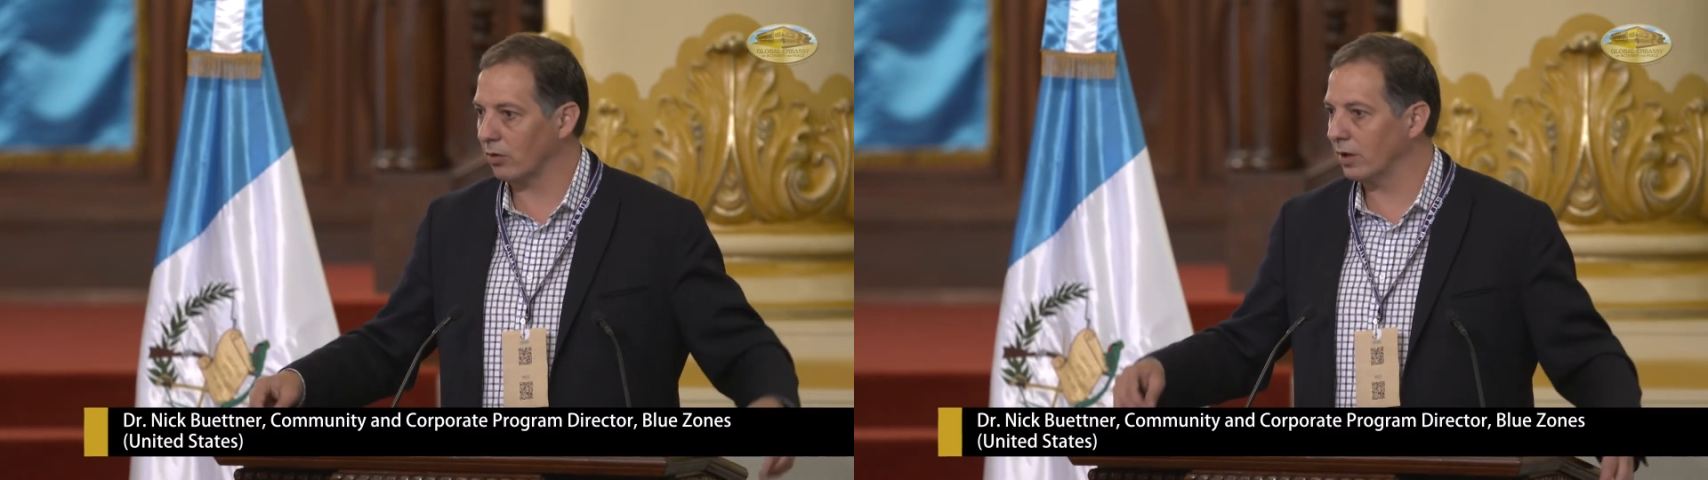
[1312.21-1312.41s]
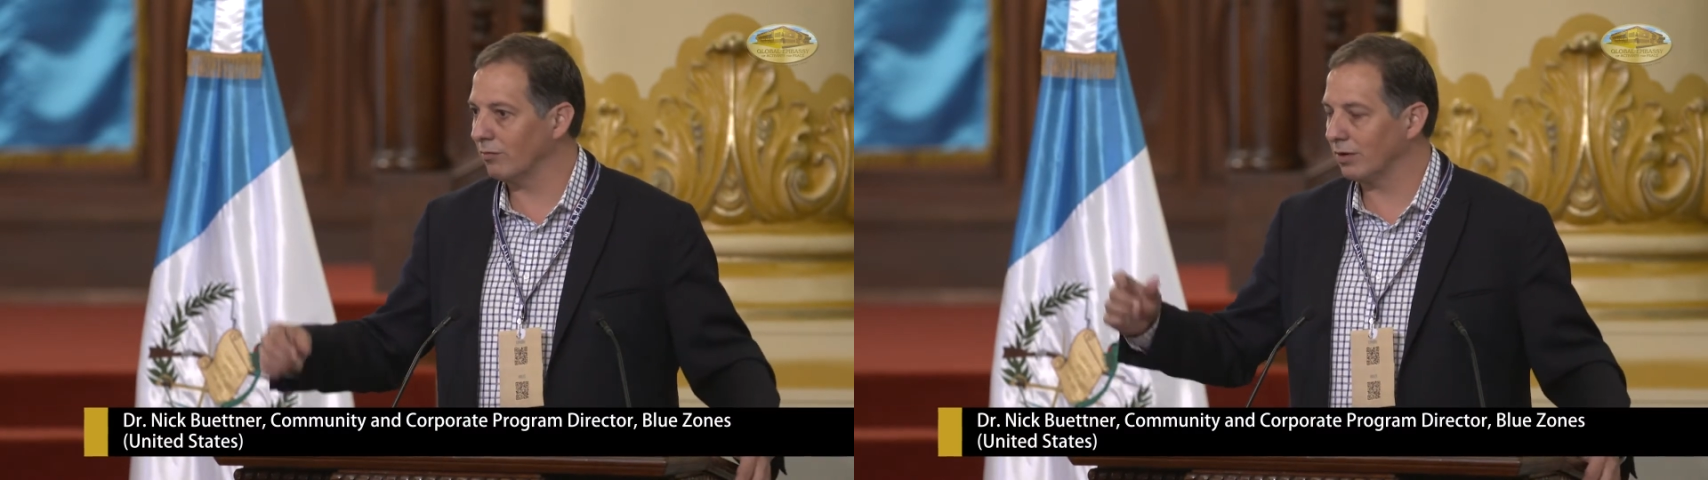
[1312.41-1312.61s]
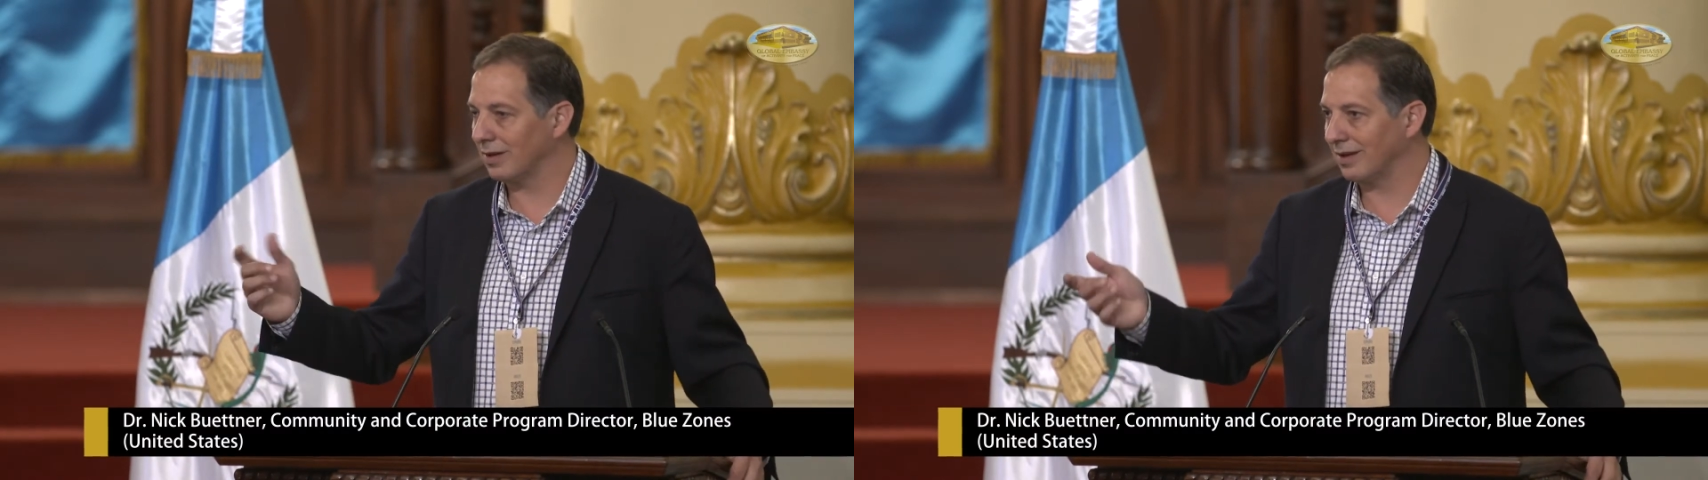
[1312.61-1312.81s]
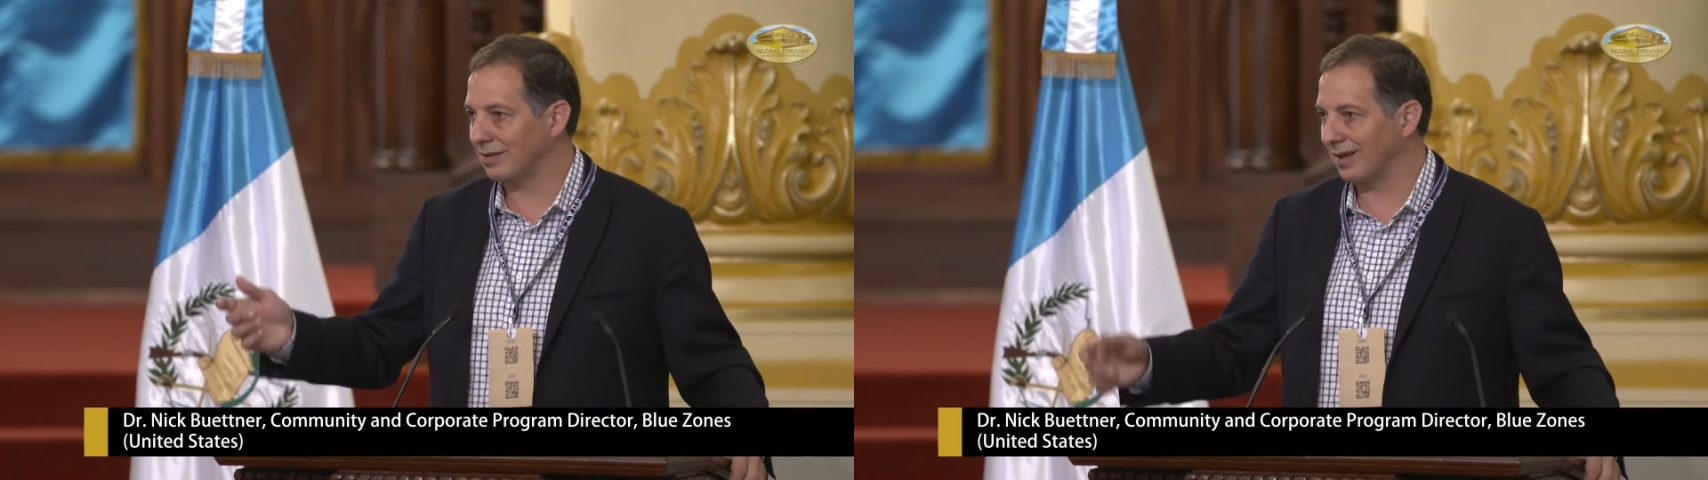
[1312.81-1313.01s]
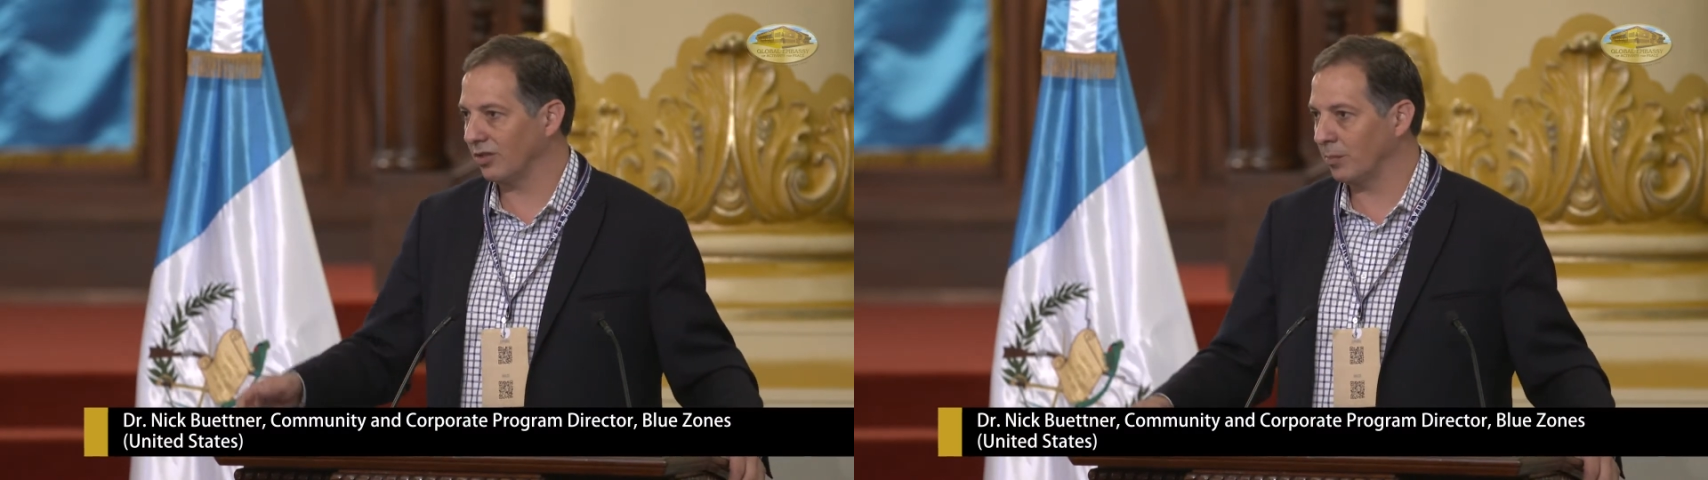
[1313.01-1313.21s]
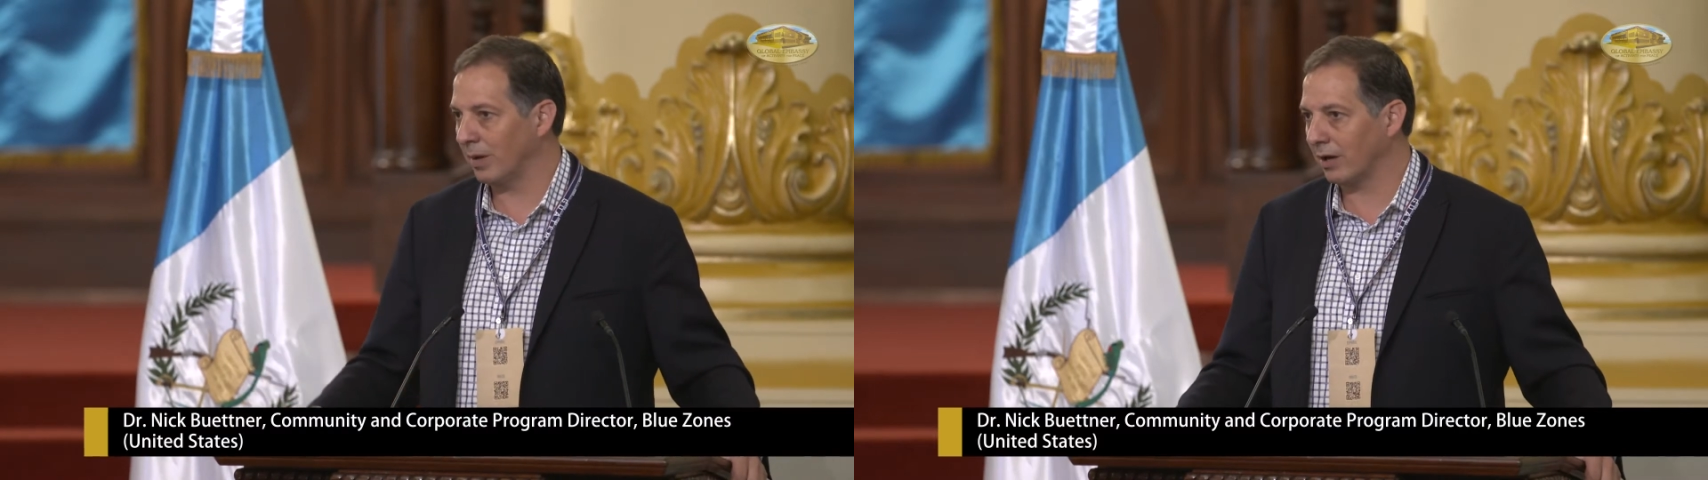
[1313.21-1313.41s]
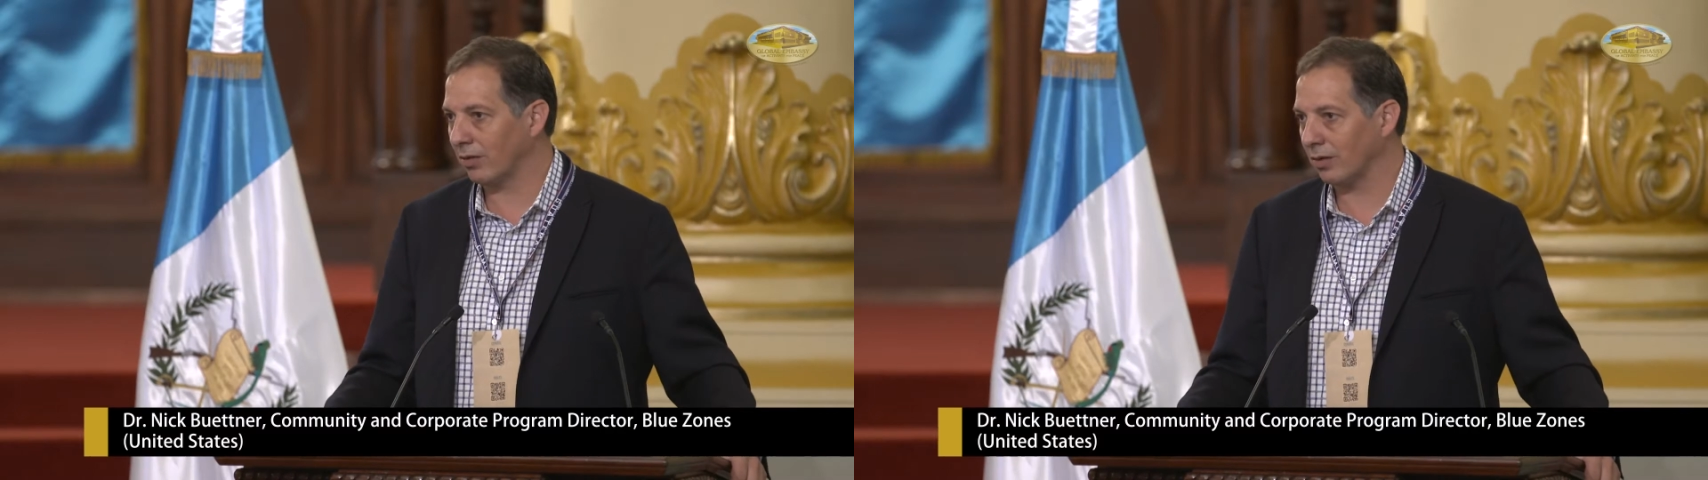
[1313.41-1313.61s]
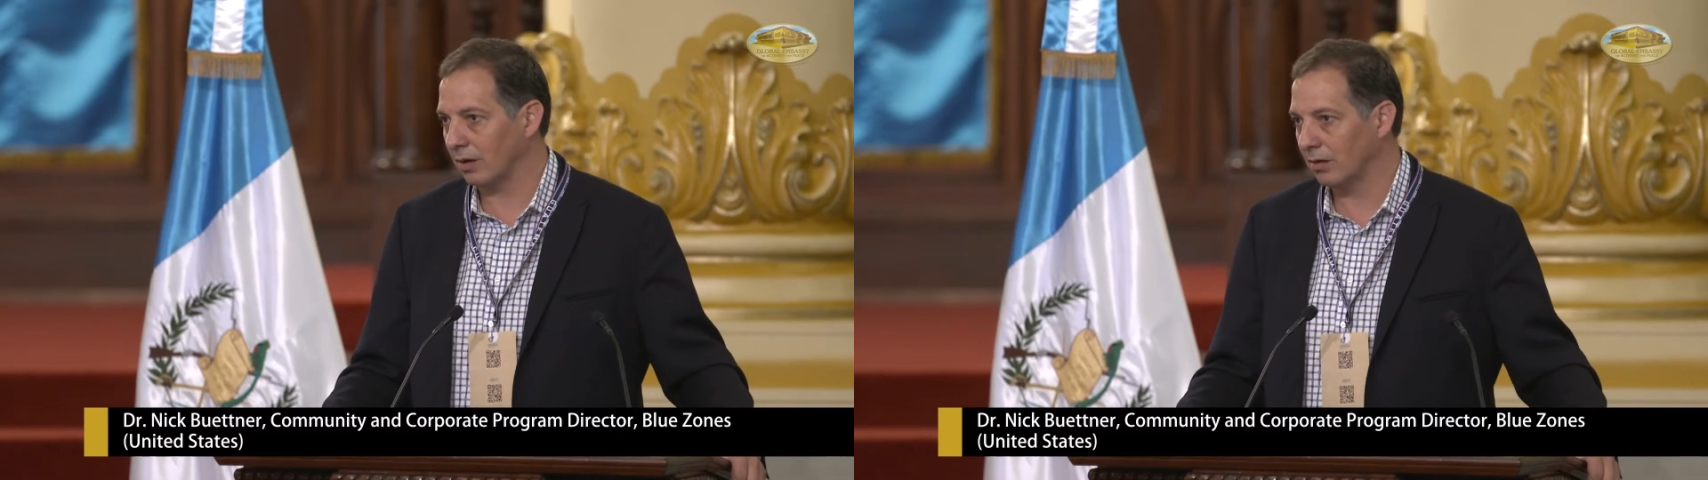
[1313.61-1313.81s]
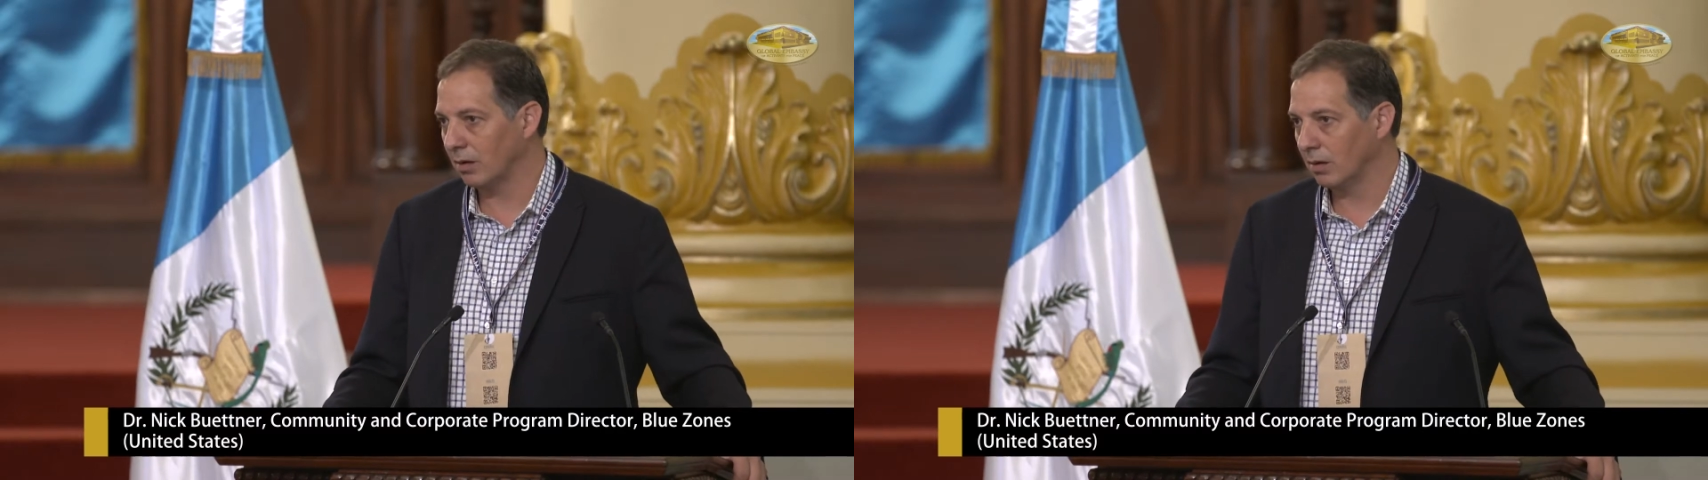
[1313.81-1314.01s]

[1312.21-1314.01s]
or even take daily medicine.